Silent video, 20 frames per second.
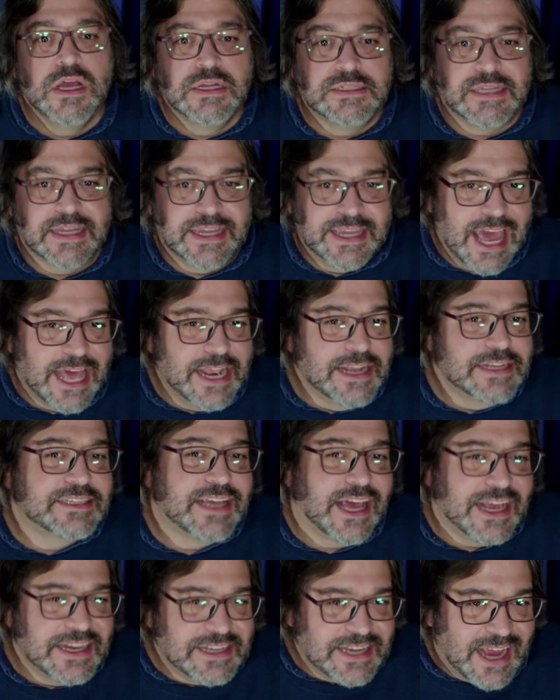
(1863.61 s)
to get
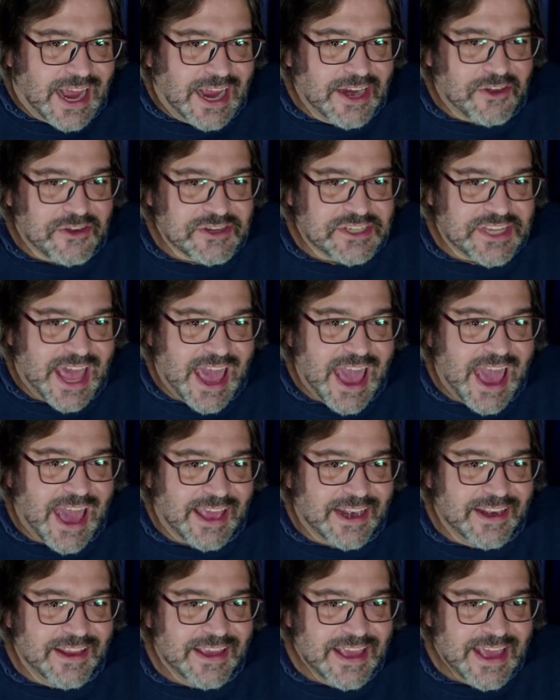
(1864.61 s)
inside Tiger's
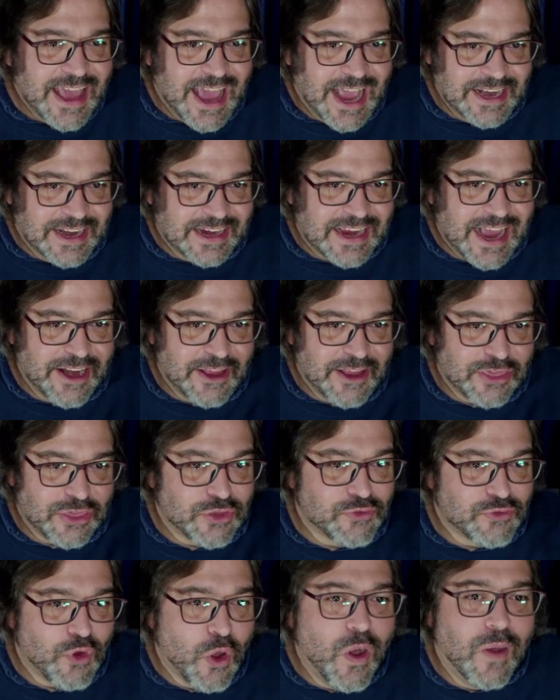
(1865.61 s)
head and to kind of
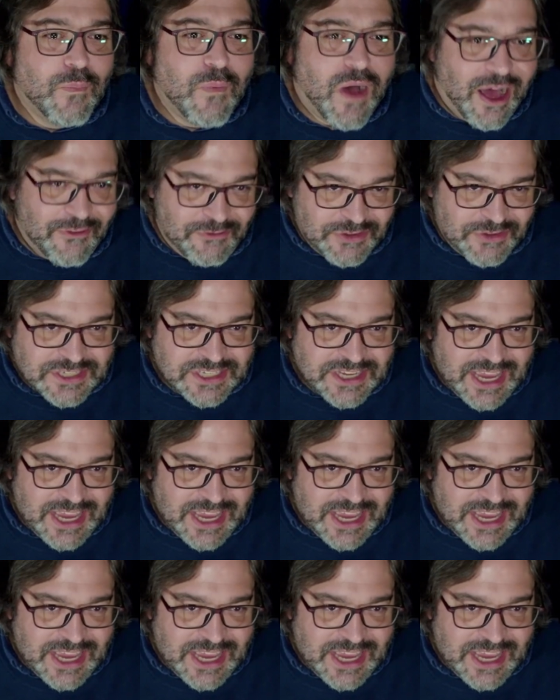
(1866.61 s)
throw him off his